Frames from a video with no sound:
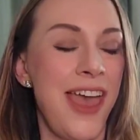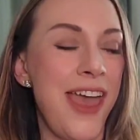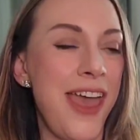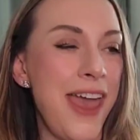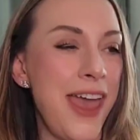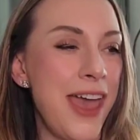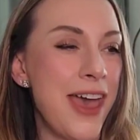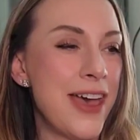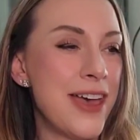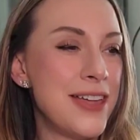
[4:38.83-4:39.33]

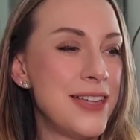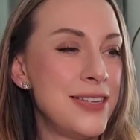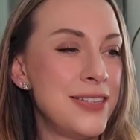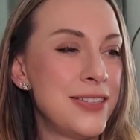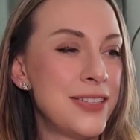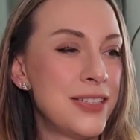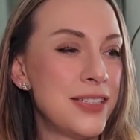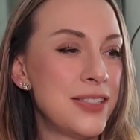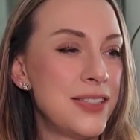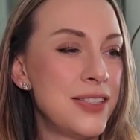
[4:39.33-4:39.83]

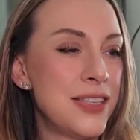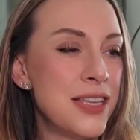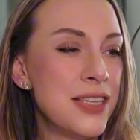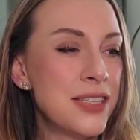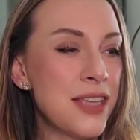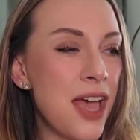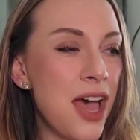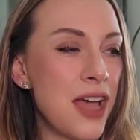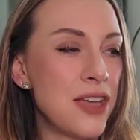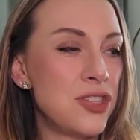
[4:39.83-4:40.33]
And
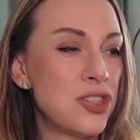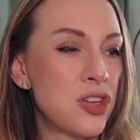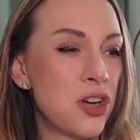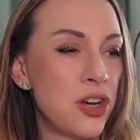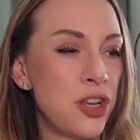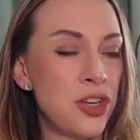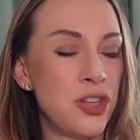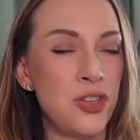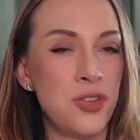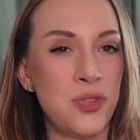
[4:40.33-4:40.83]
since I
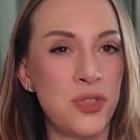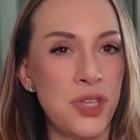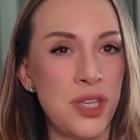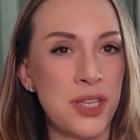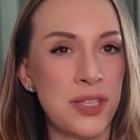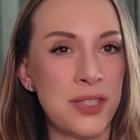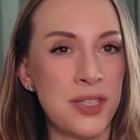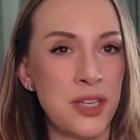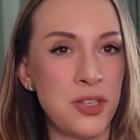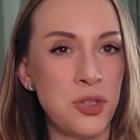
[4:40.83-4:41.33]
started
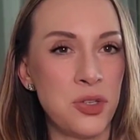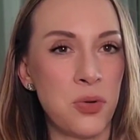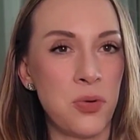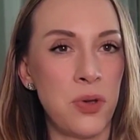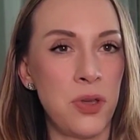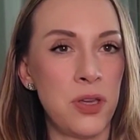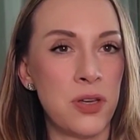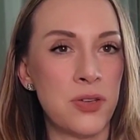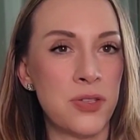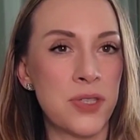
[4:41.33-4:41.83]
using
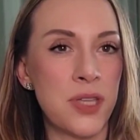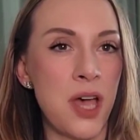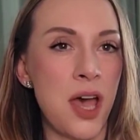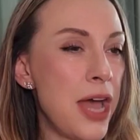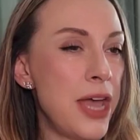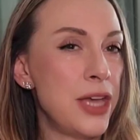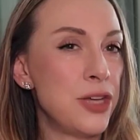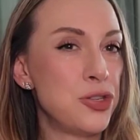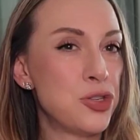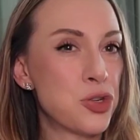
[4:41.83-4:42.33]
essential oils,
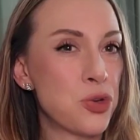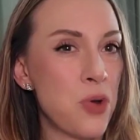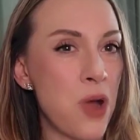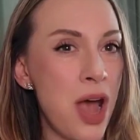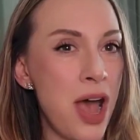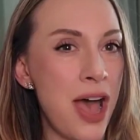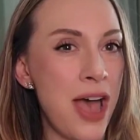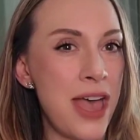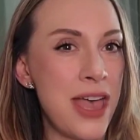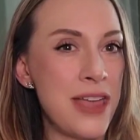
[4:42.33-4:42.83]
I
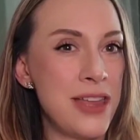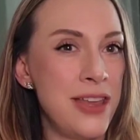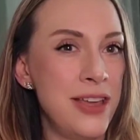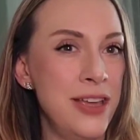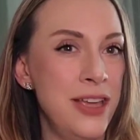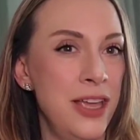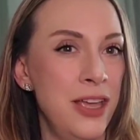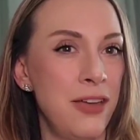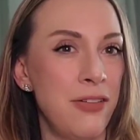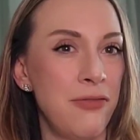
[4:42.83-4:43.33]

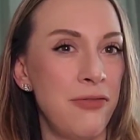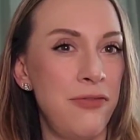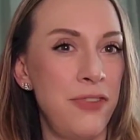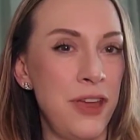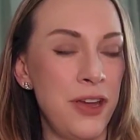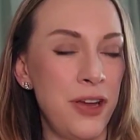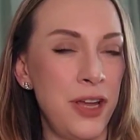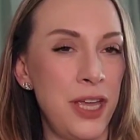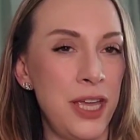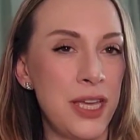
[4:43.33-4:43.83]
tried
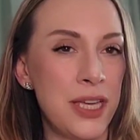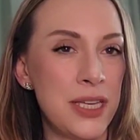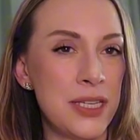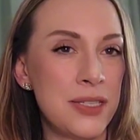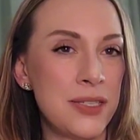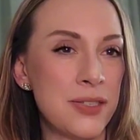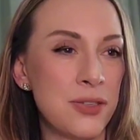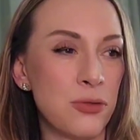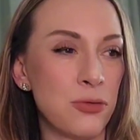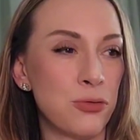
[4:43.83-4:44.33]

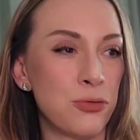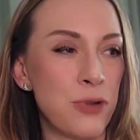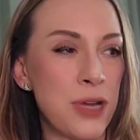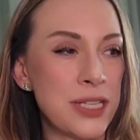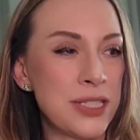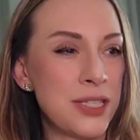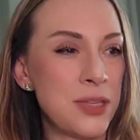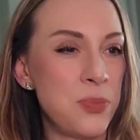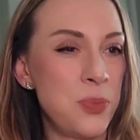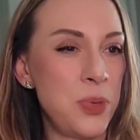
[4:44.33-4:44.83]
various
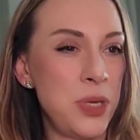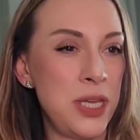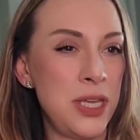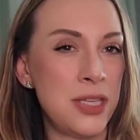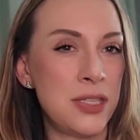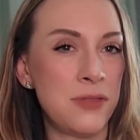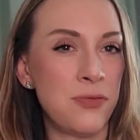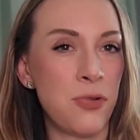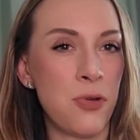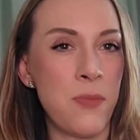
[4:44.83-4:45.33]

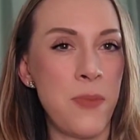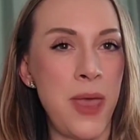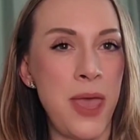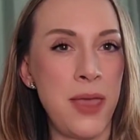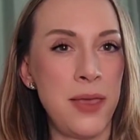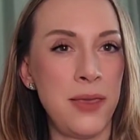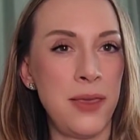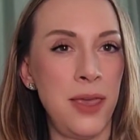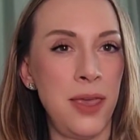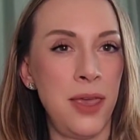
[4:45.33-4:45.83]
recipes for
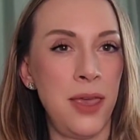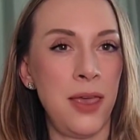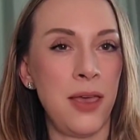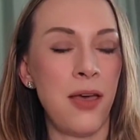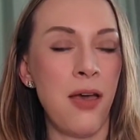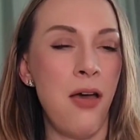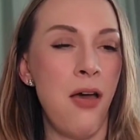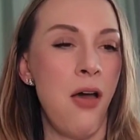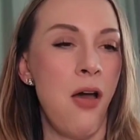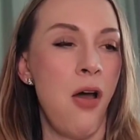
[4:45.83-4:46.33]

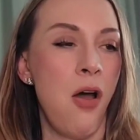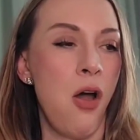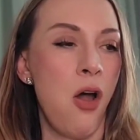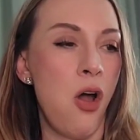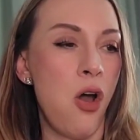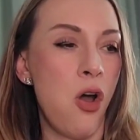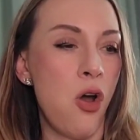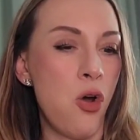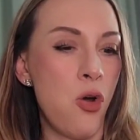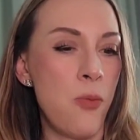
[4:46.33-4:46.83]
making
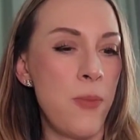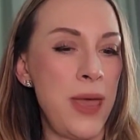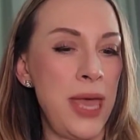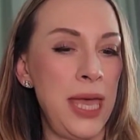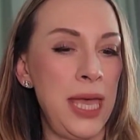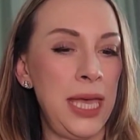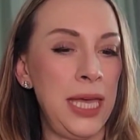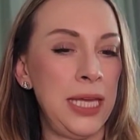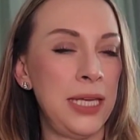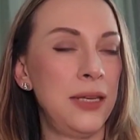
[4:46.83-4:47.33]

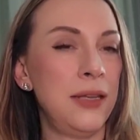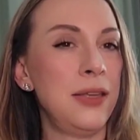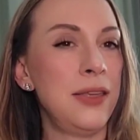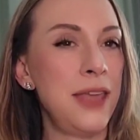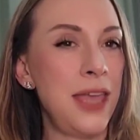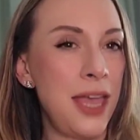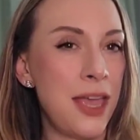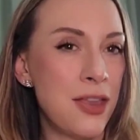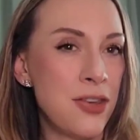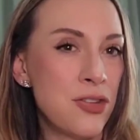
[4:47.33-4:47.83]
homemade
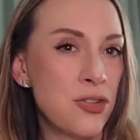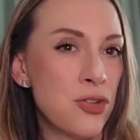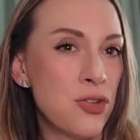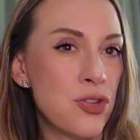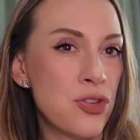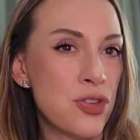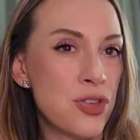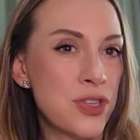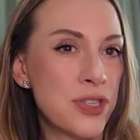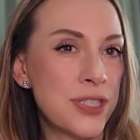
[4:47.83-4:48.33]

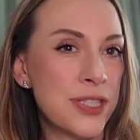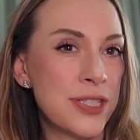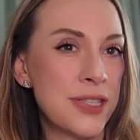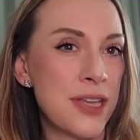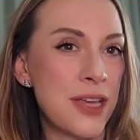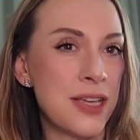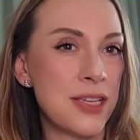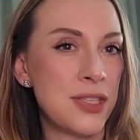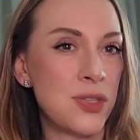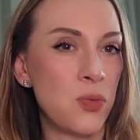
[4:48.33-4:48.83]

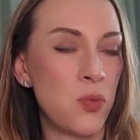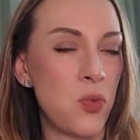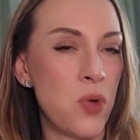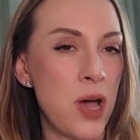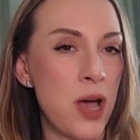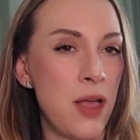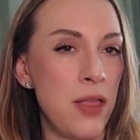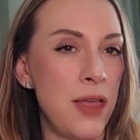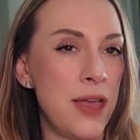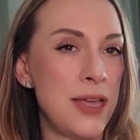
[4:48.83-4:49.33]
candles as
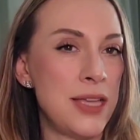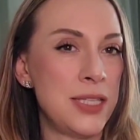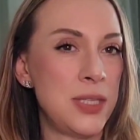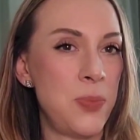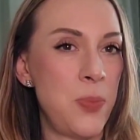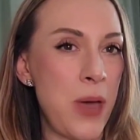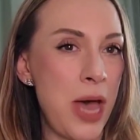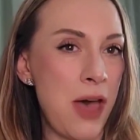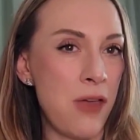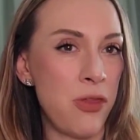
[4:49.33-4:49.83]
well
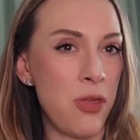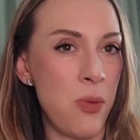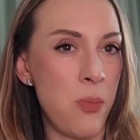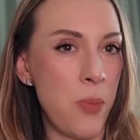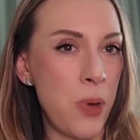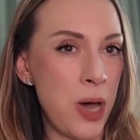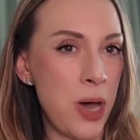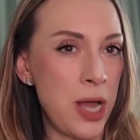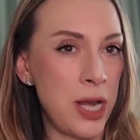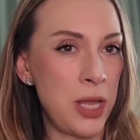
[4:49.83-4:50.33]
as Bath
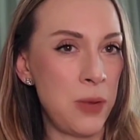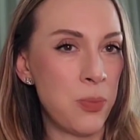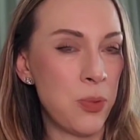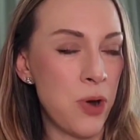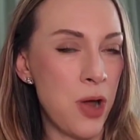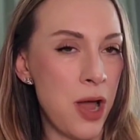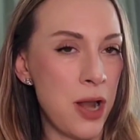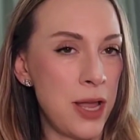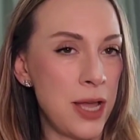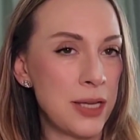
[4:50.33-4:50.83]
and Body
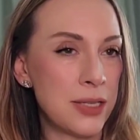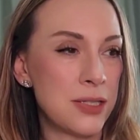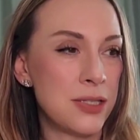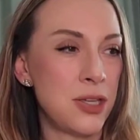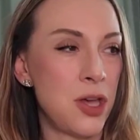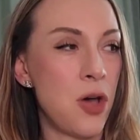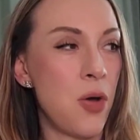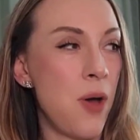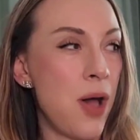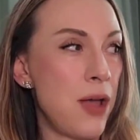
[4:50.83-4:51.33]

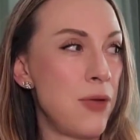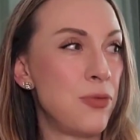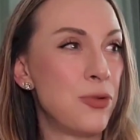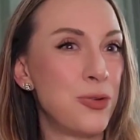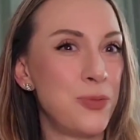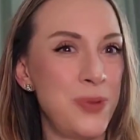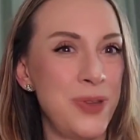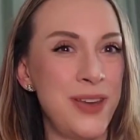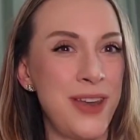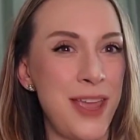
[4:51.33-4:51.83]
products. So I
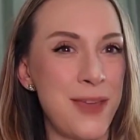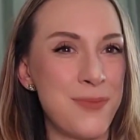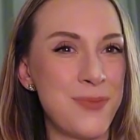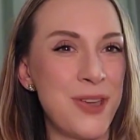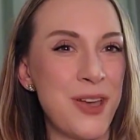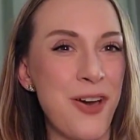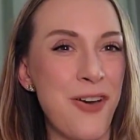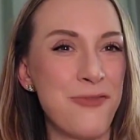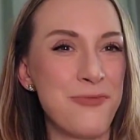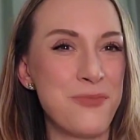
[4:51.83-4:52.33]
will be
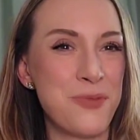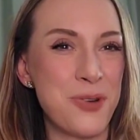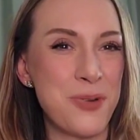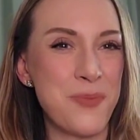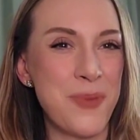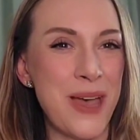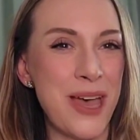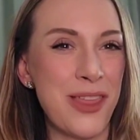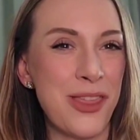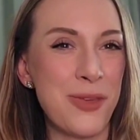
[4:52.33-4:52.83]
naming off
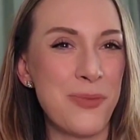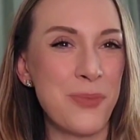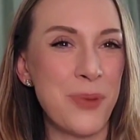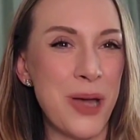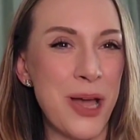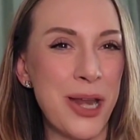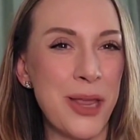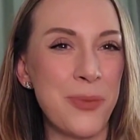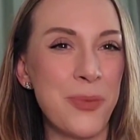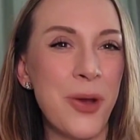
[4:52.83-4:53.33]
more Bath and
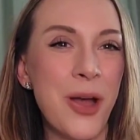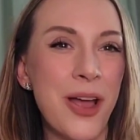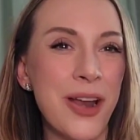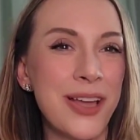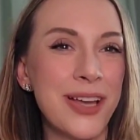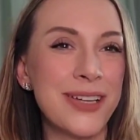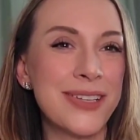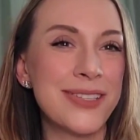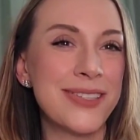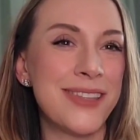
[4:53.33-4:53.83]
Body
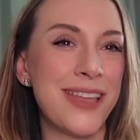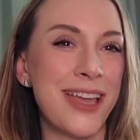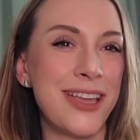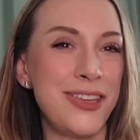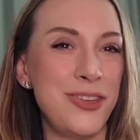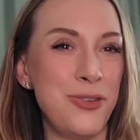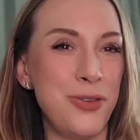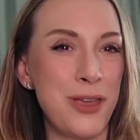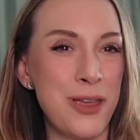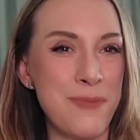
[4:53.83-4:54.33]
products
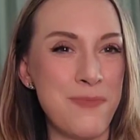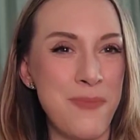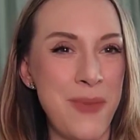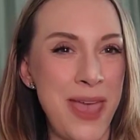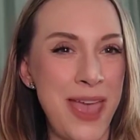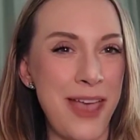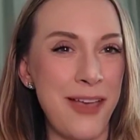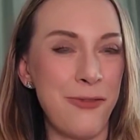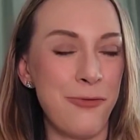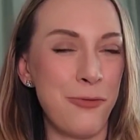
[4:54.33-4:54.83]
that you can
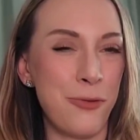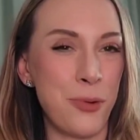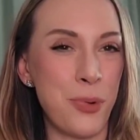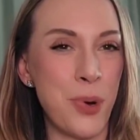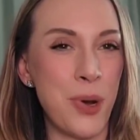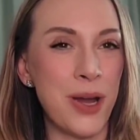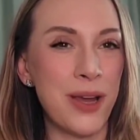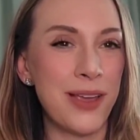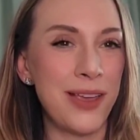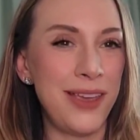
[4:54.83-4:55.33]
make
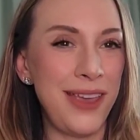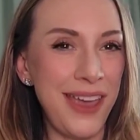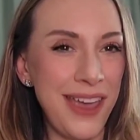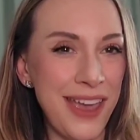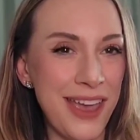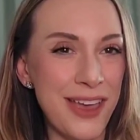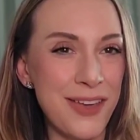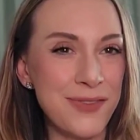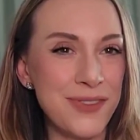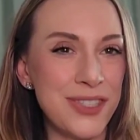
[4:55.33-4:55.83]
for
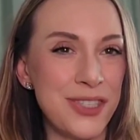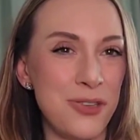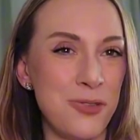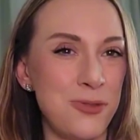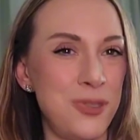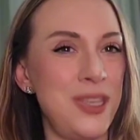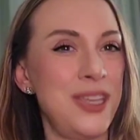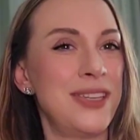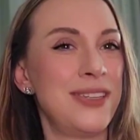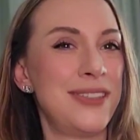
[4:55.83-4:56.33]
gifts
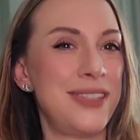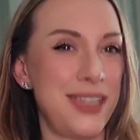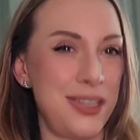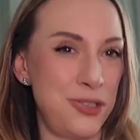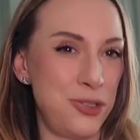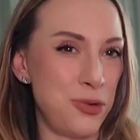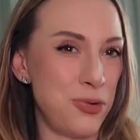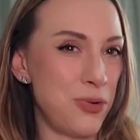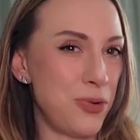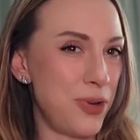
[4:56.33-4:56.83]
using
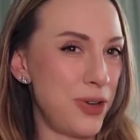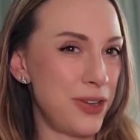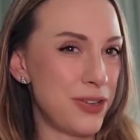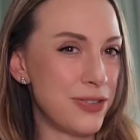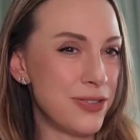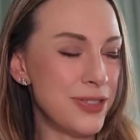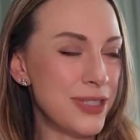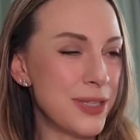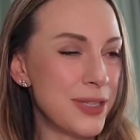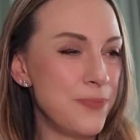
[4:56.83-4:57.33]
essential
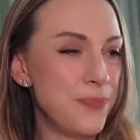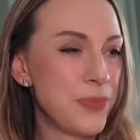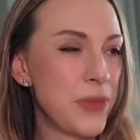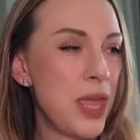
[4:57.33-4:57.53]
oils.